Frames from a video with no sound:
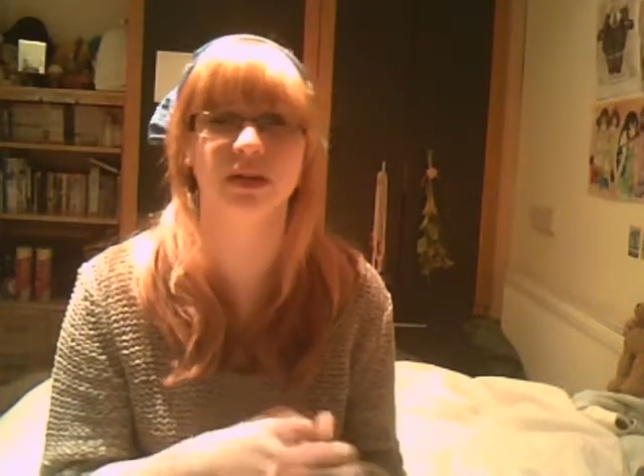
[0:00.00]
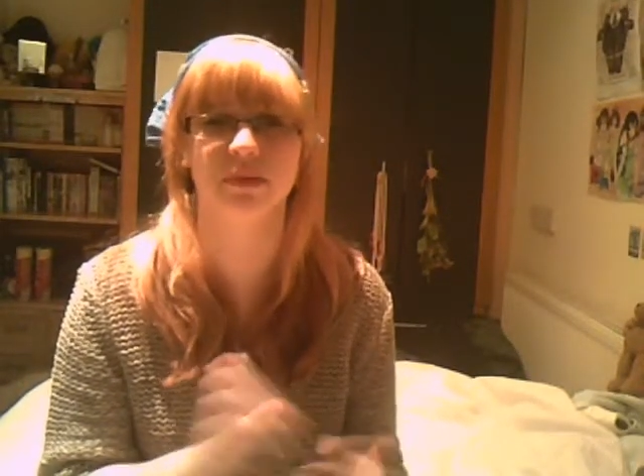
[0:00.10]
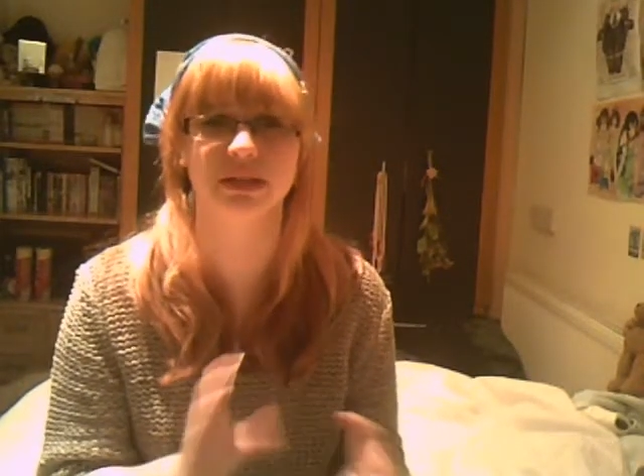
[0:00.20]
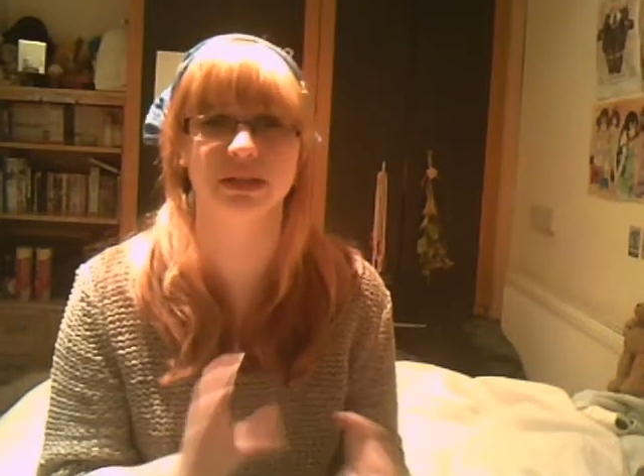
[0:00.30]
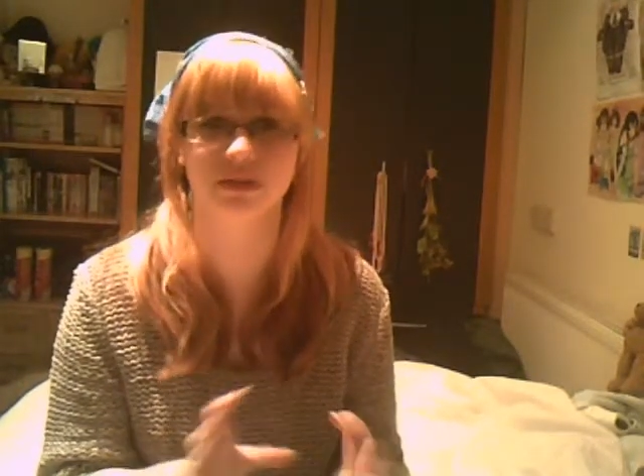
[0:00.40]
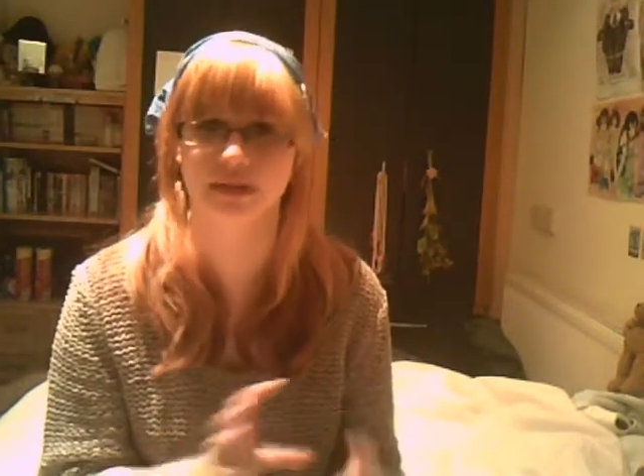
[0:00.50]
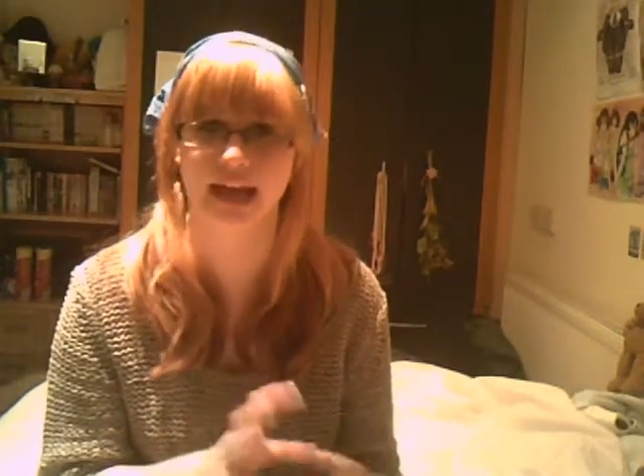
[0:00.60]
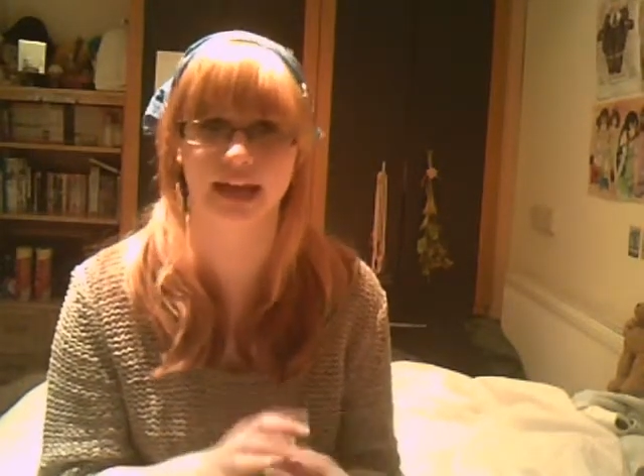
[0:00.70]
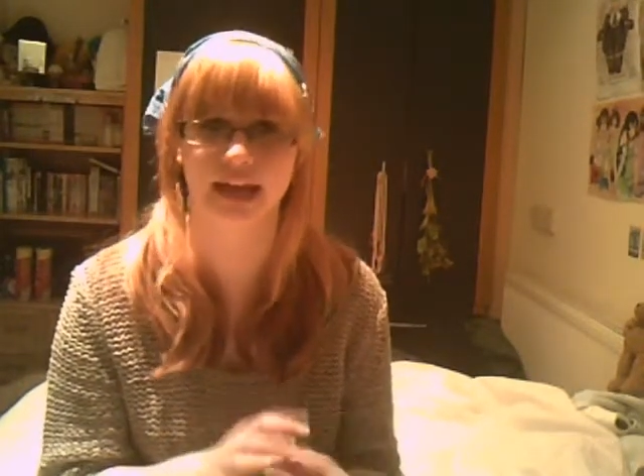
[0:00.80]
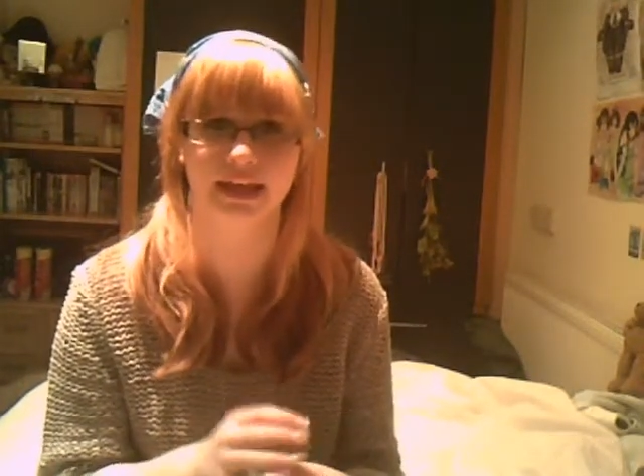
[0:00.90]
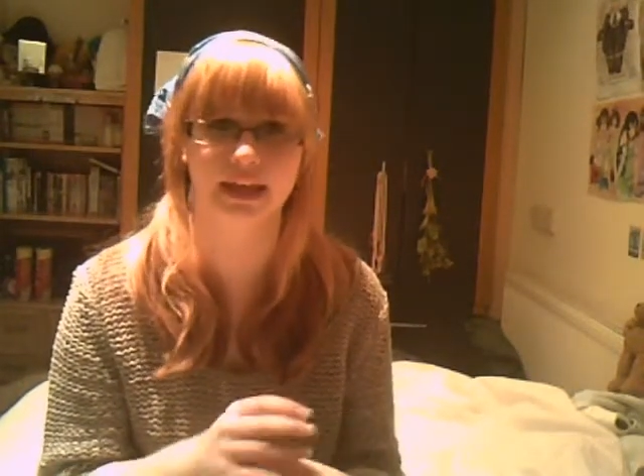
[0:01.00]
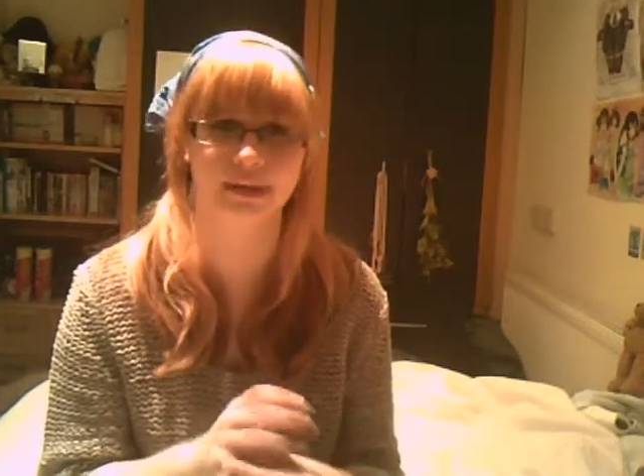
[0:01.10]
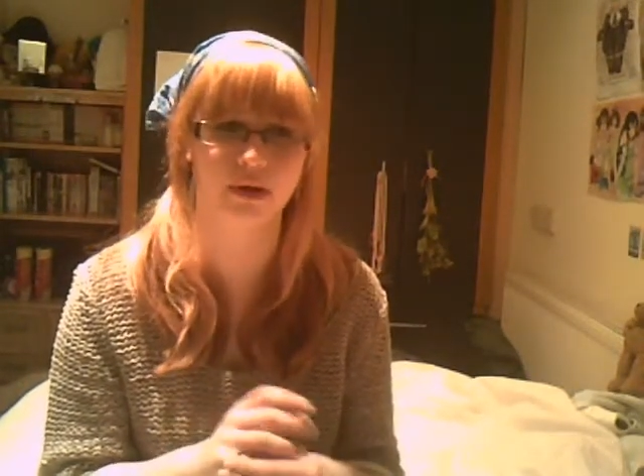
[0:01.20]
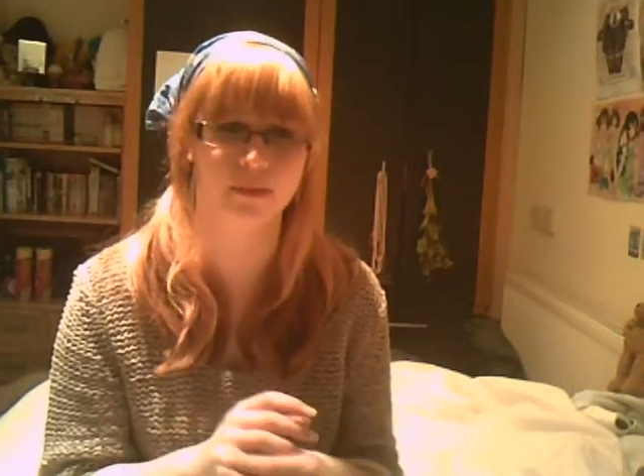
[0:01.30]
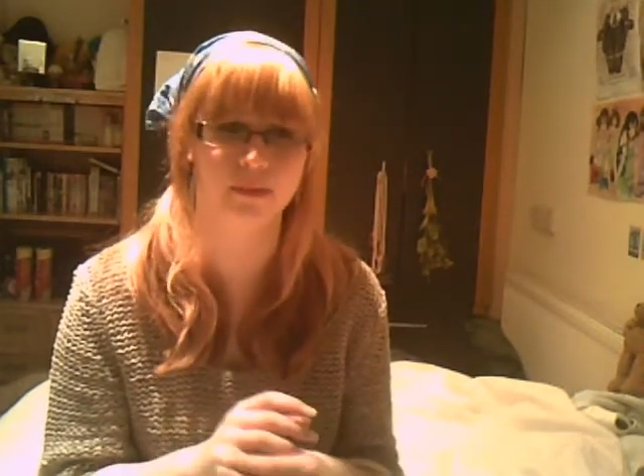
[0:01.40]
they're a bit too tacky
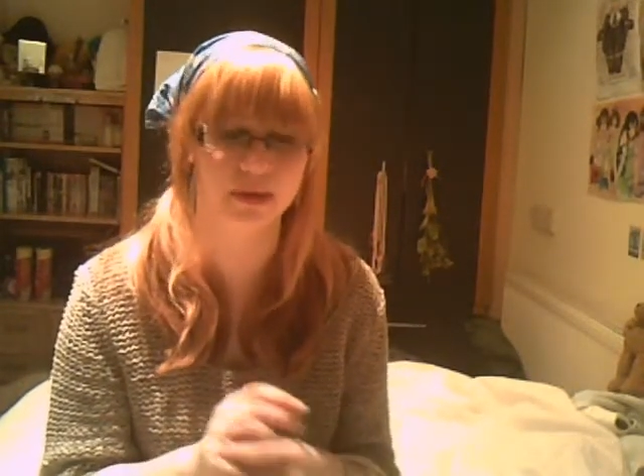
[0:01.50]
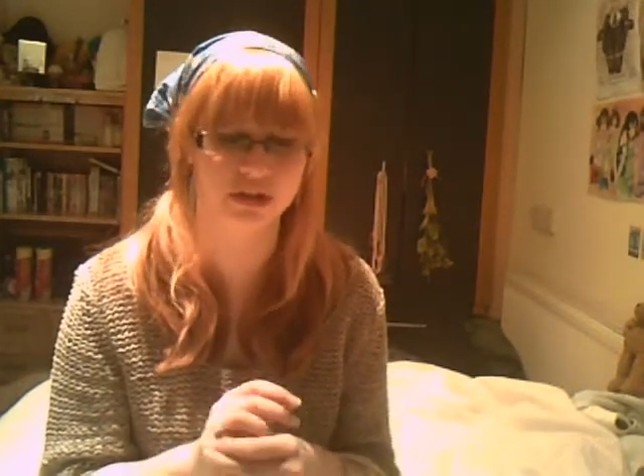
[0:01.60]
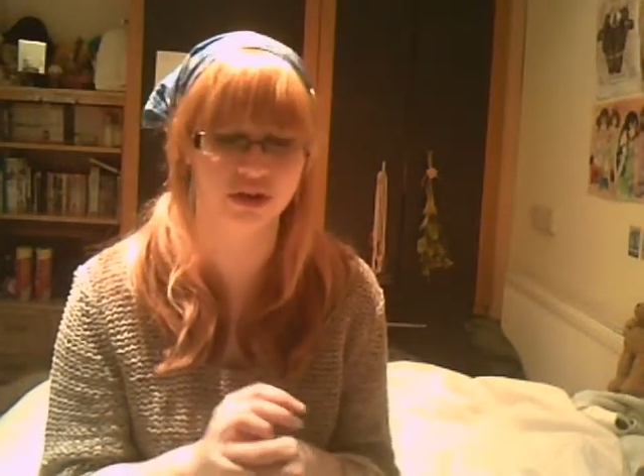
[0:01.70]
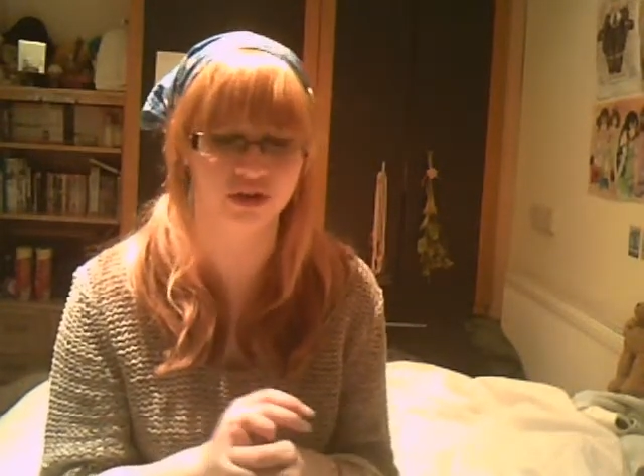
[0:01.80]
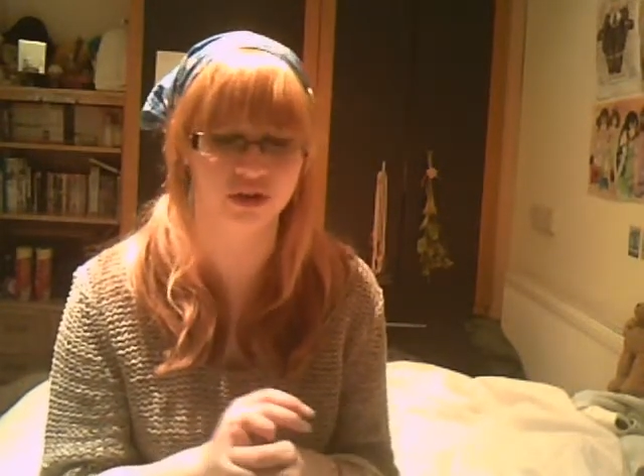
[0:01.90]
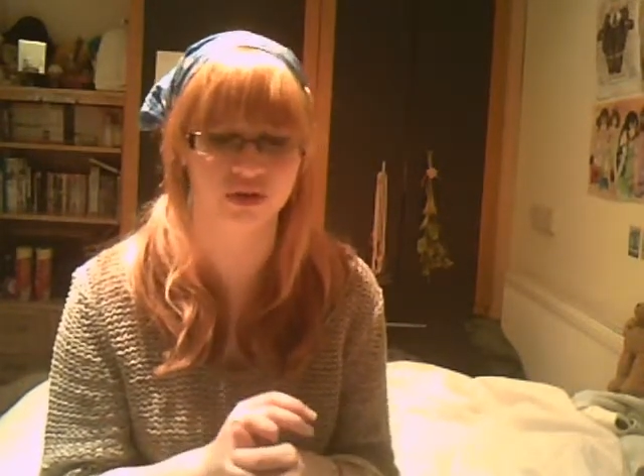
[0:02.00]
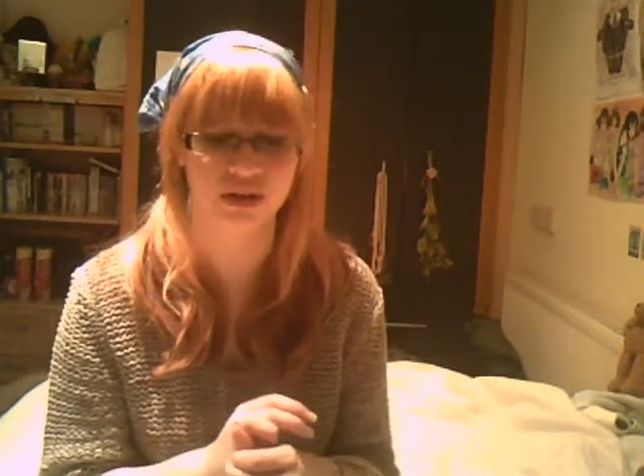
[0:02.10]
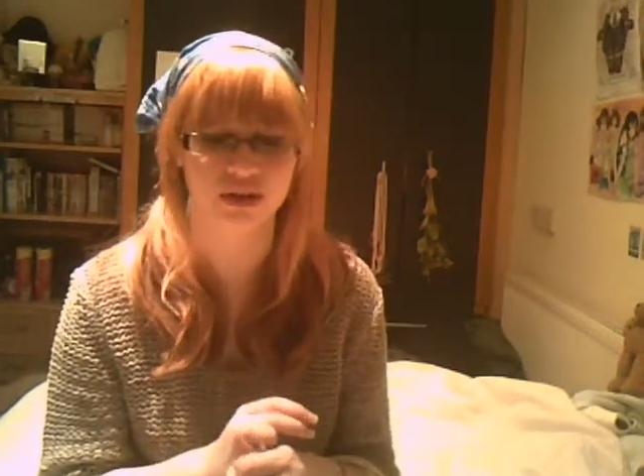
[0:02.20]
and they're a bit too